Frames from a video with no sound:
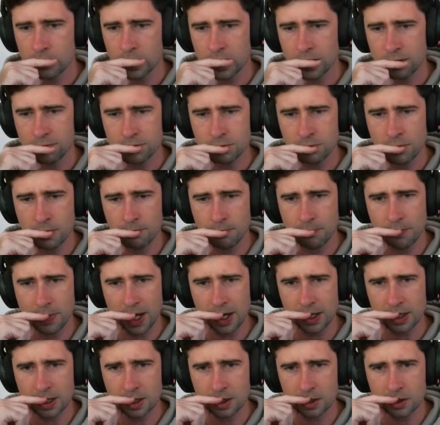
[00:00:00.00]
Gives me
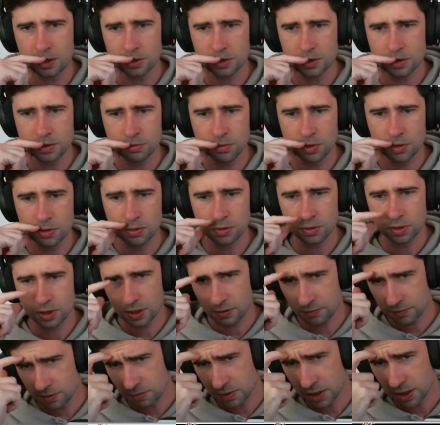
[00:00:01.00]
back a Cosmo.
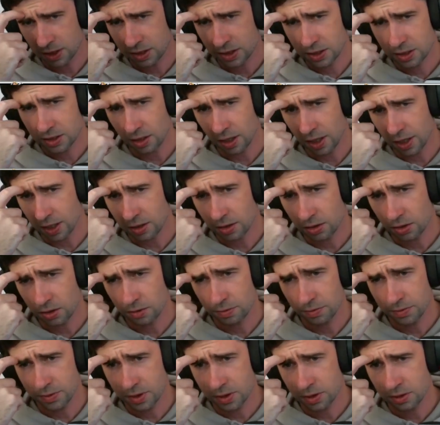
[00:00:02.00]
Gives me a
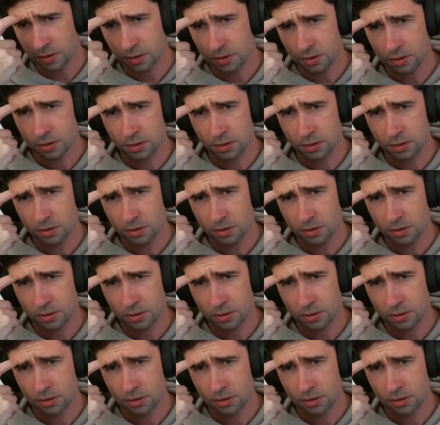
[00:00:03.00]
Cyclops.